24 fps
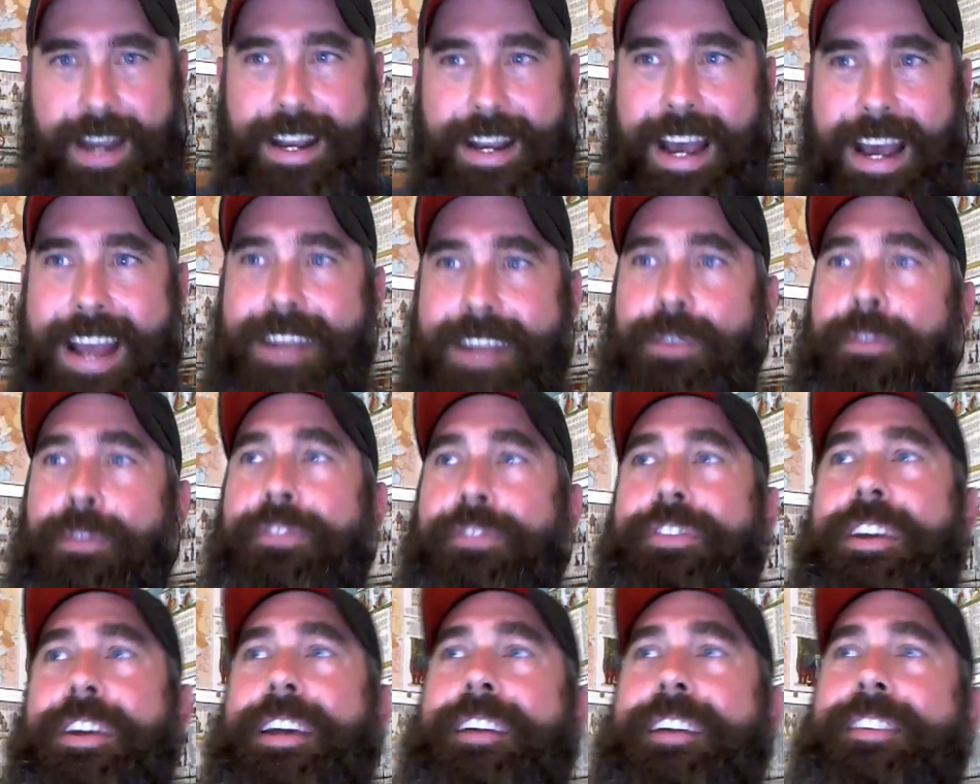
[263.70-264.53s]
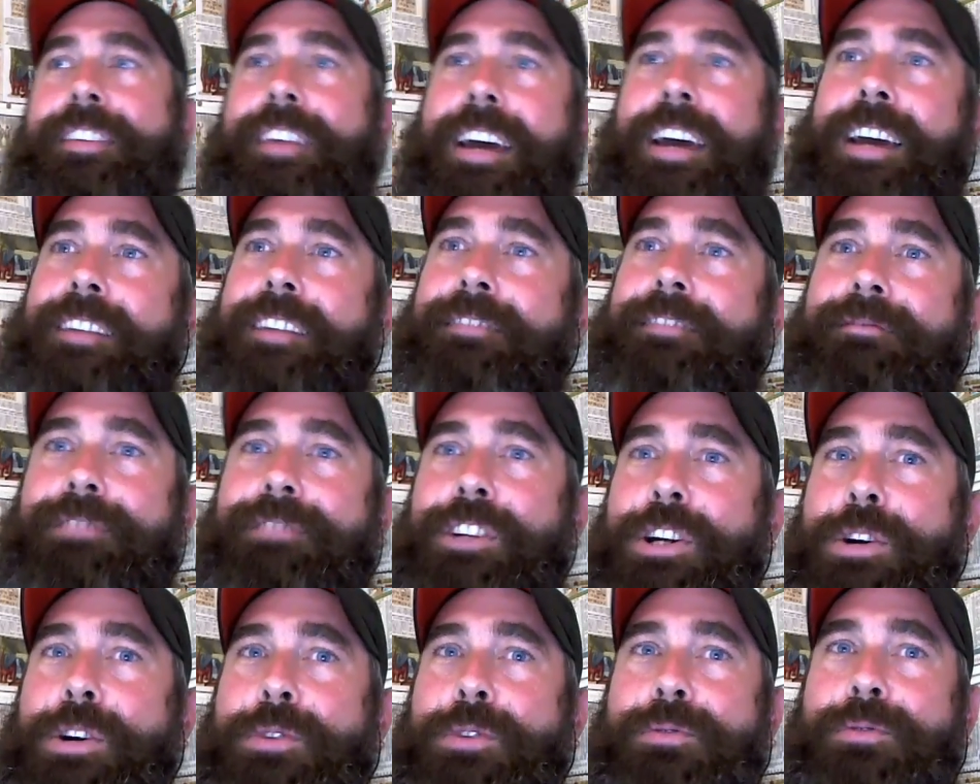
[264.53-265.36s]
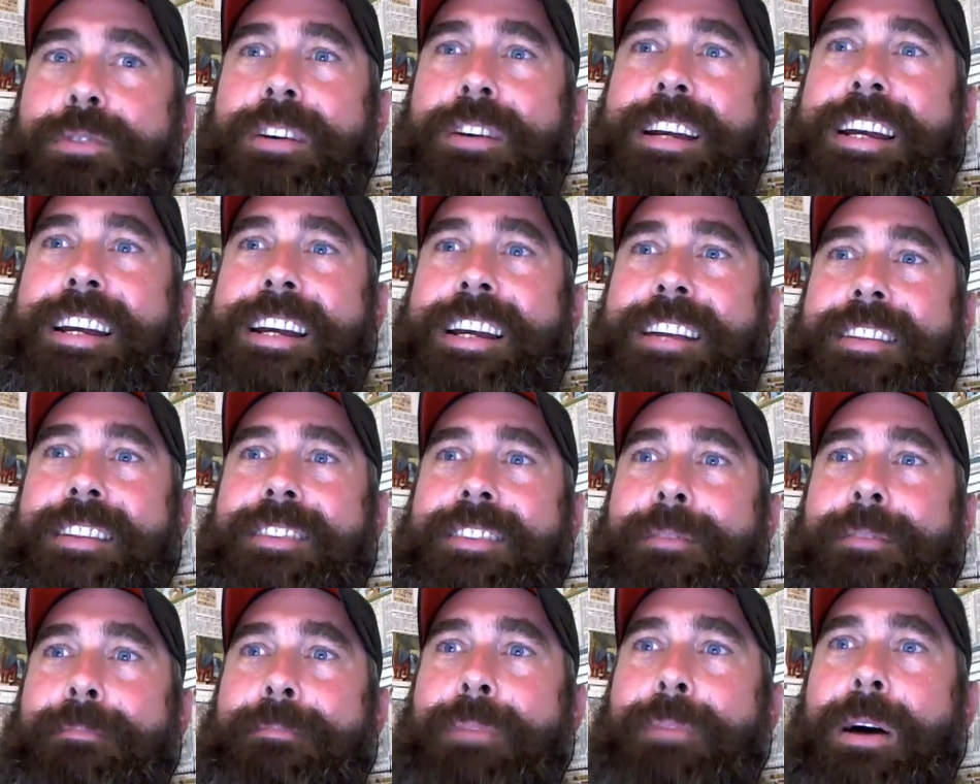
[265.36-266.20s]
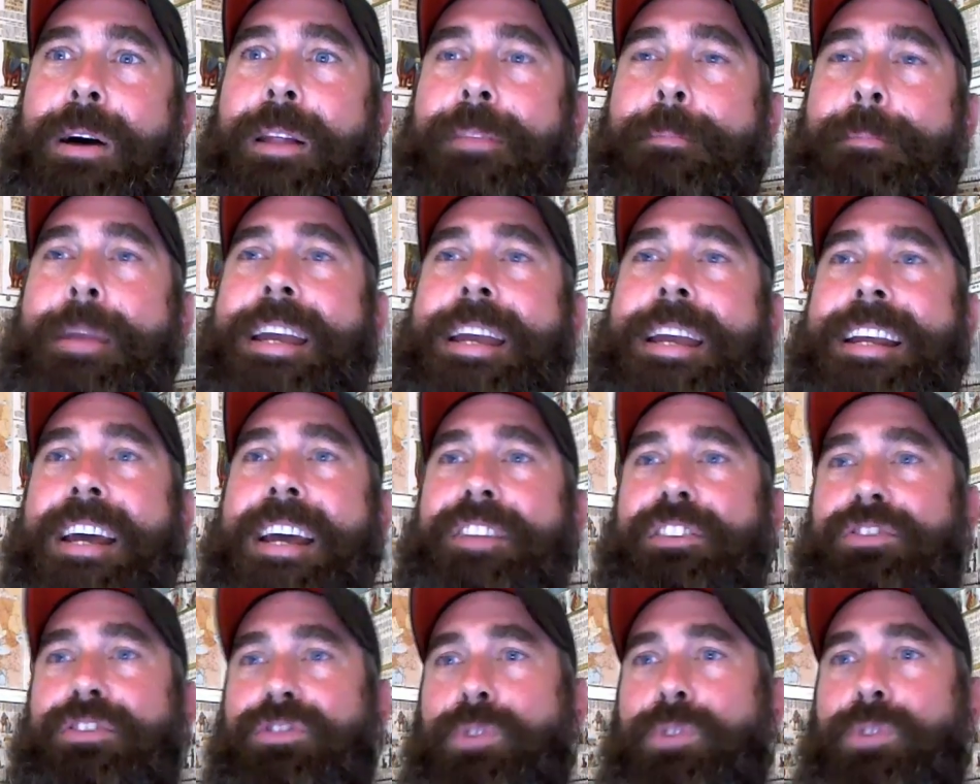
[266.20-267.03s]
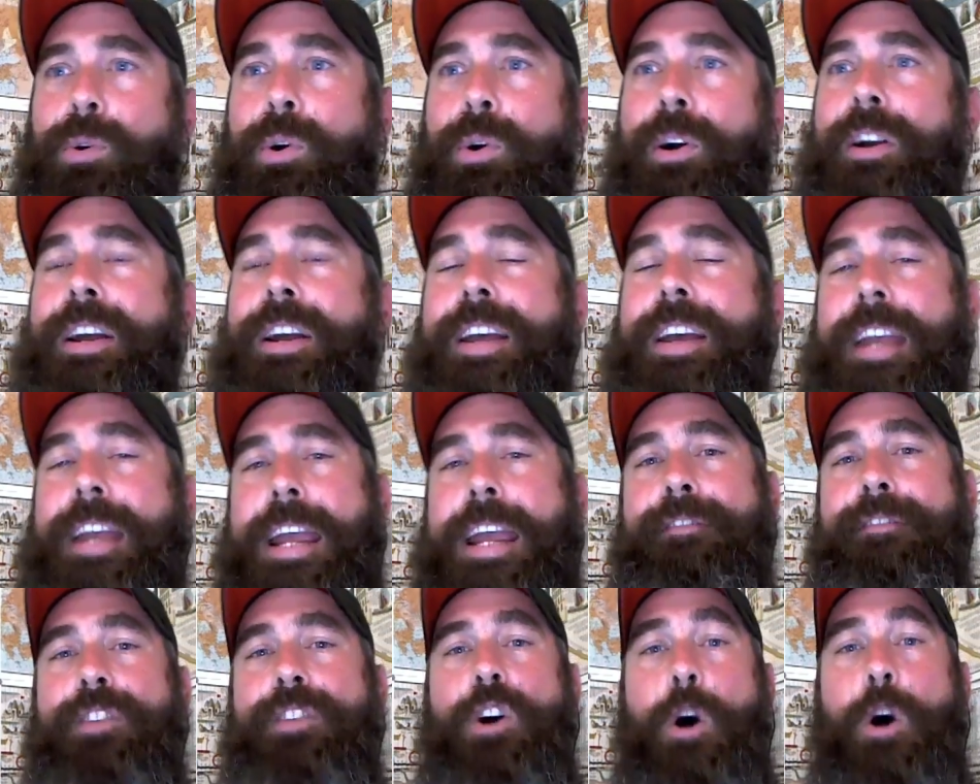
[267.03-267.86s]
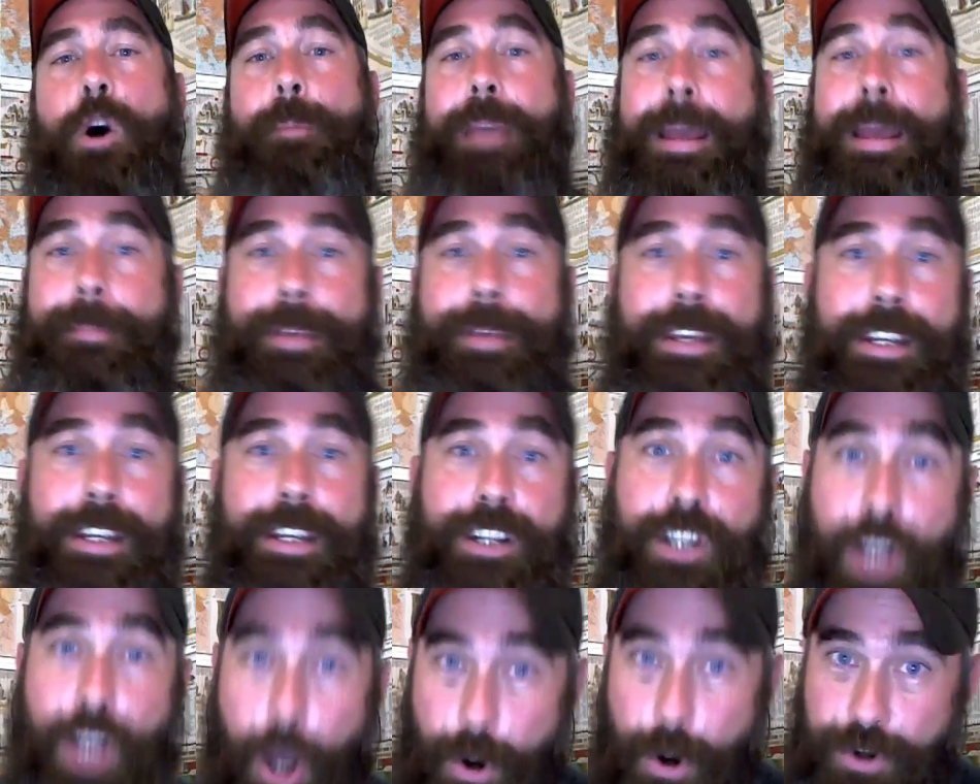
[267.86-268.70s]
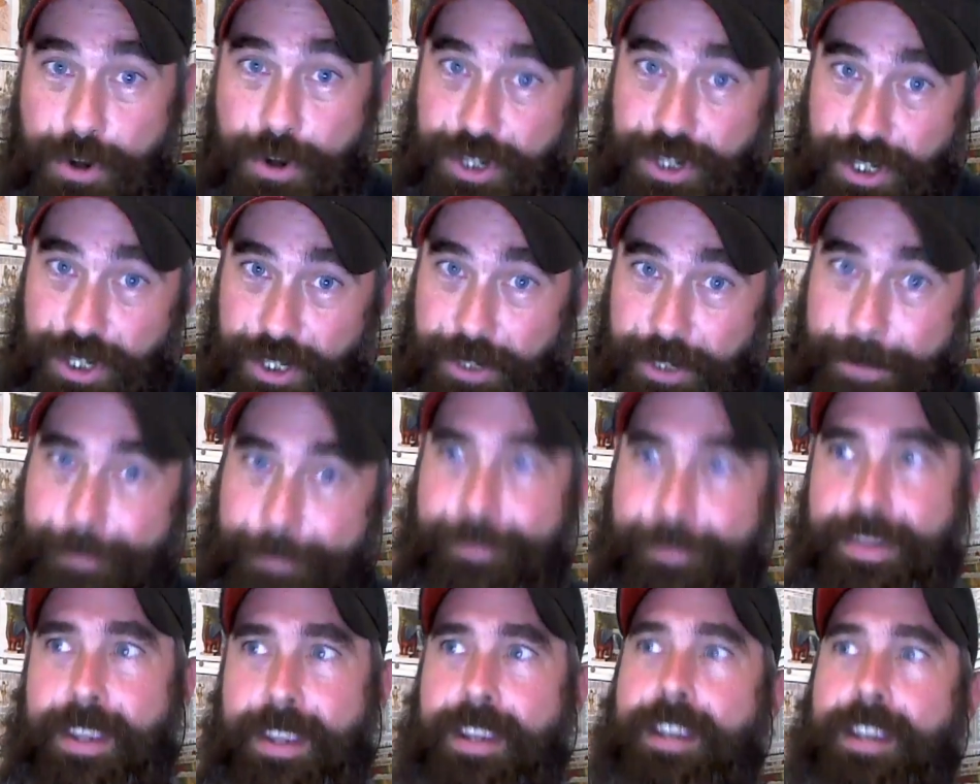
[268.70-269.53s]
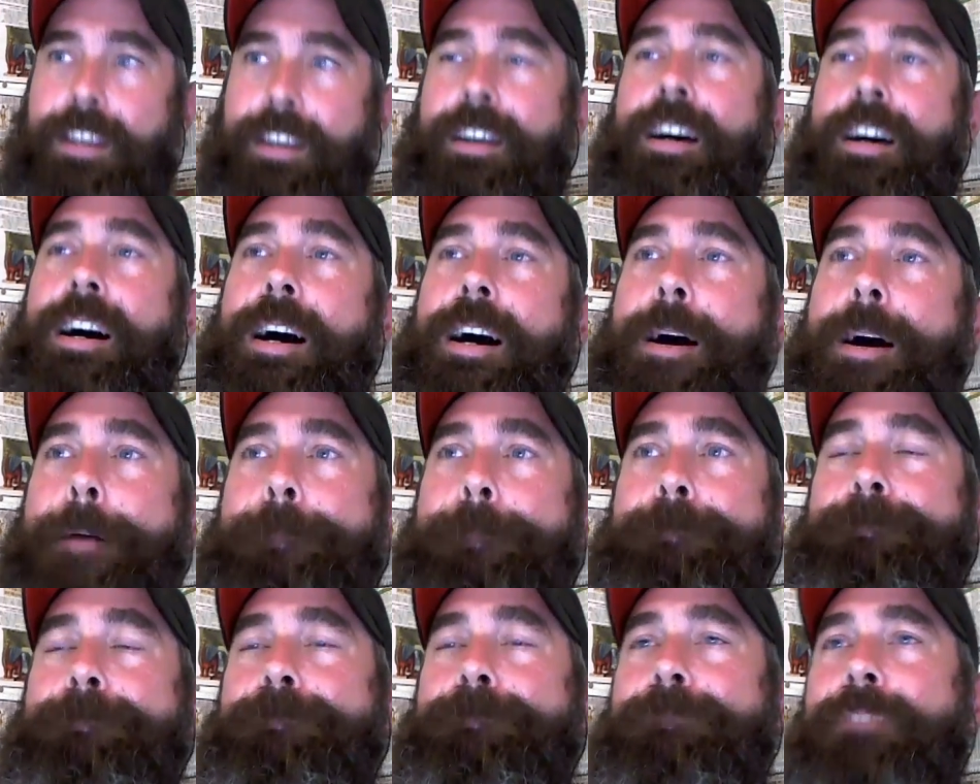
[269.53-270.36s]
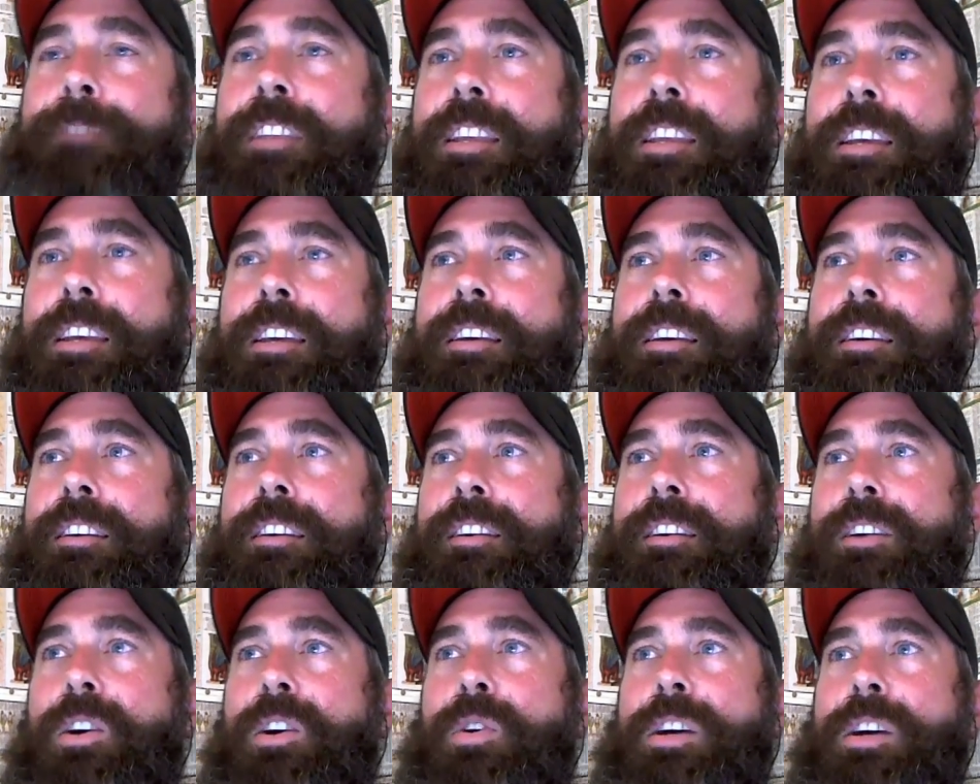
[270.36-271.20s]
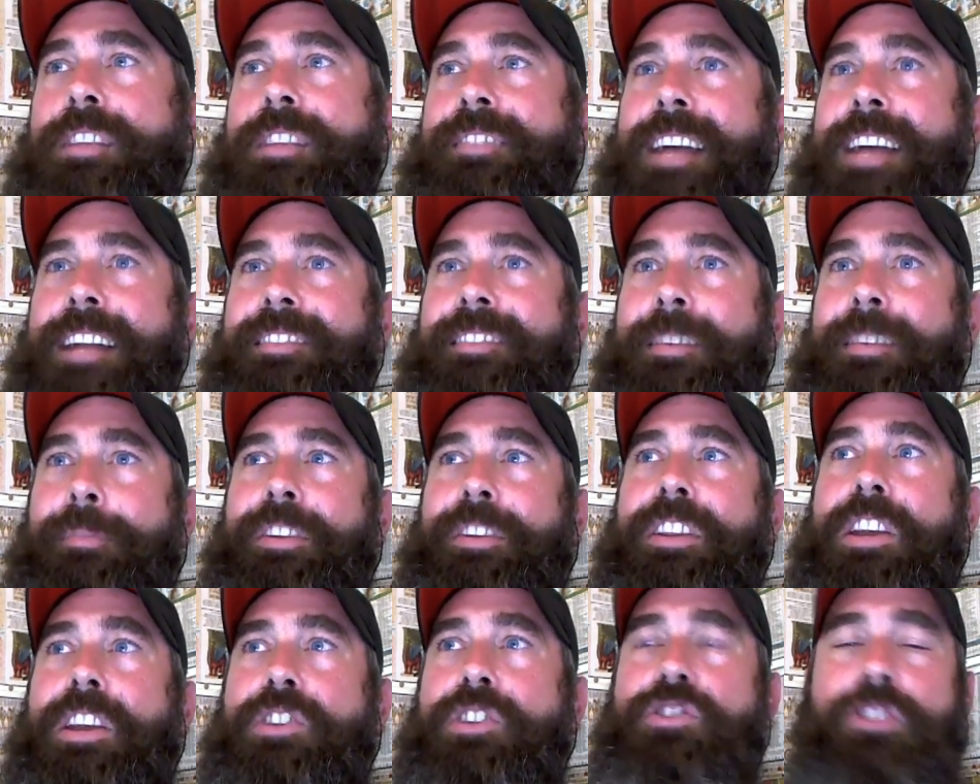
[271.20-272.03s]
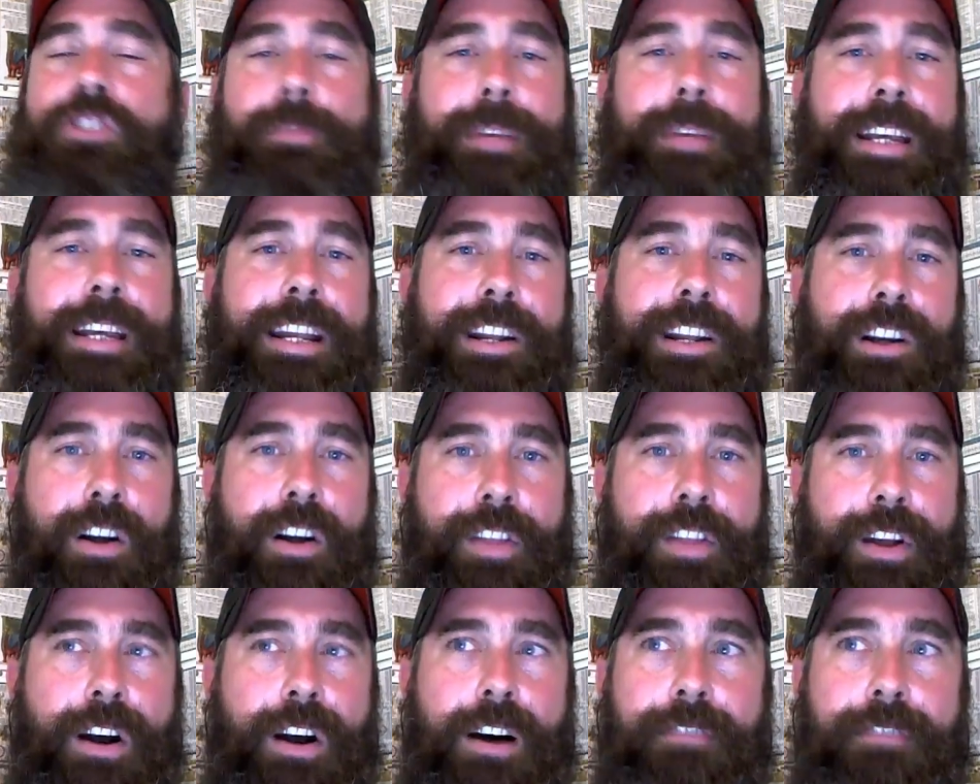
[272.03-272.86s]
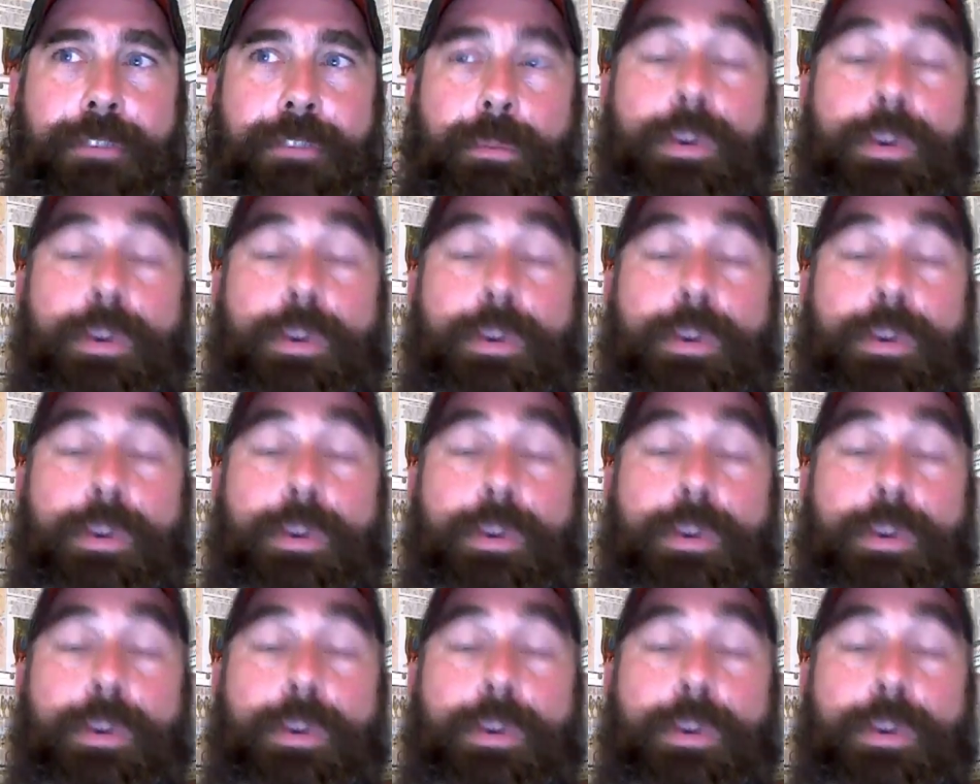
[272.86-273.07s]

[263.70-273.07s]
I don't think that you know the meat at the store, even though it may be kosher, um, you know, it's not something that you should be eating all that often.